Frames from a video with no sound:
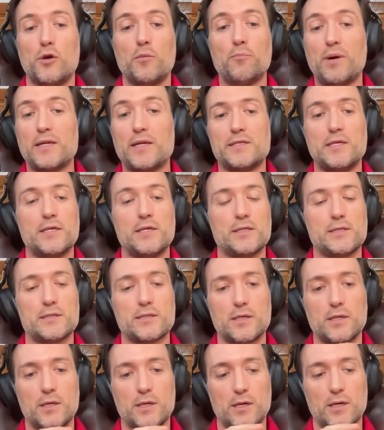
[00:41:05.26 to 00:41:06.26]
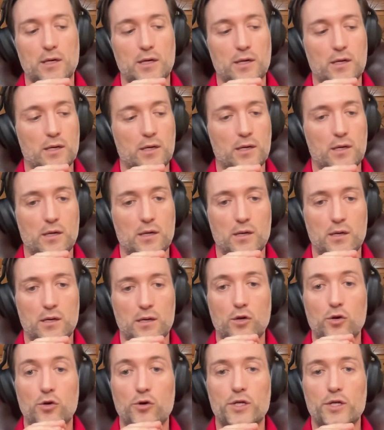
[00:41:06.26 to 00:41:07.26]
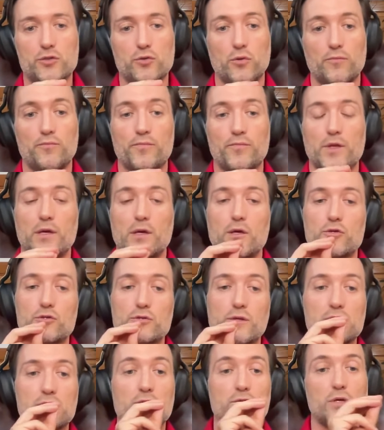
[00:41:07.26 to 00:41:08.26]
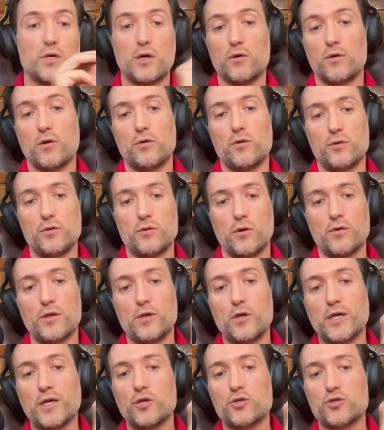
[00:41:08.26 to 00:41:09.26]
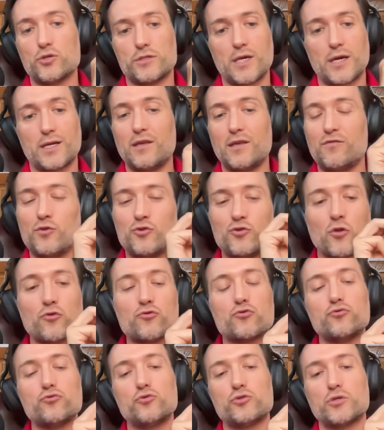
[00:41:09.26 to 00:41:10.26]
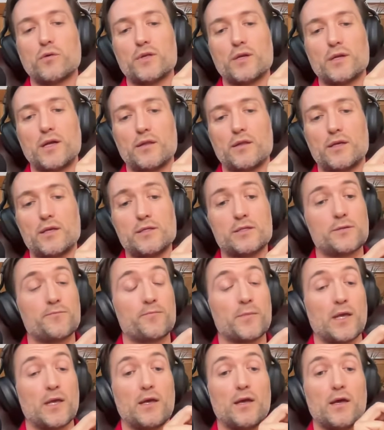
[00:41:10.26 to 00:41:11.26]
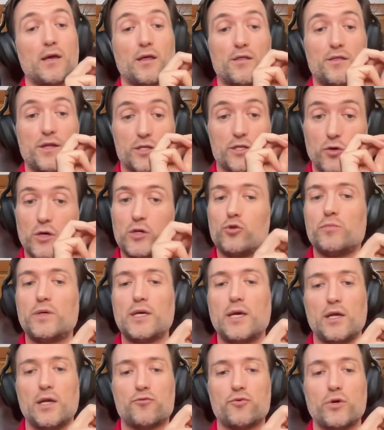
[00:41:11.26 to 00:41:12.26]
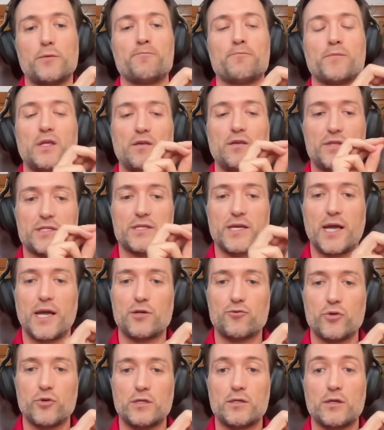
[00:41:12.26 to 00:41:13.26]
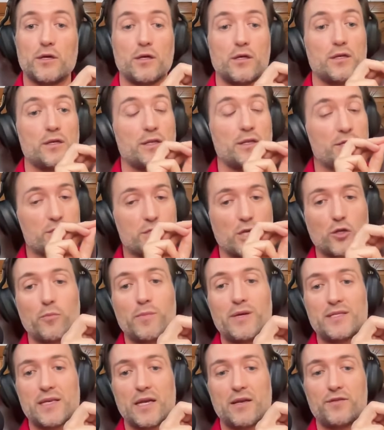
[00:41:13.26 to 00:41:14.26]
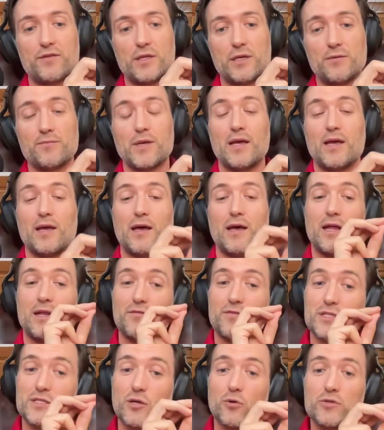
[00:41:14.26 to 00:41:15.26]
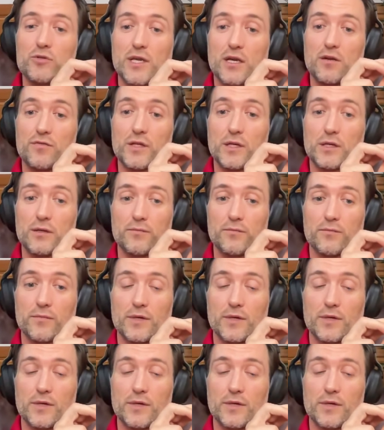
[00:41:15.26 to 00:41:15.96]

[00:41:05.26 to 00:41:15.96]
Palestinians uh, uh, learn at school. So that's on the, uh, on, on the education side. If you don't do something like this, there's going to be hatred. If there's hatred, there's not going to be safety. And if there's no safety,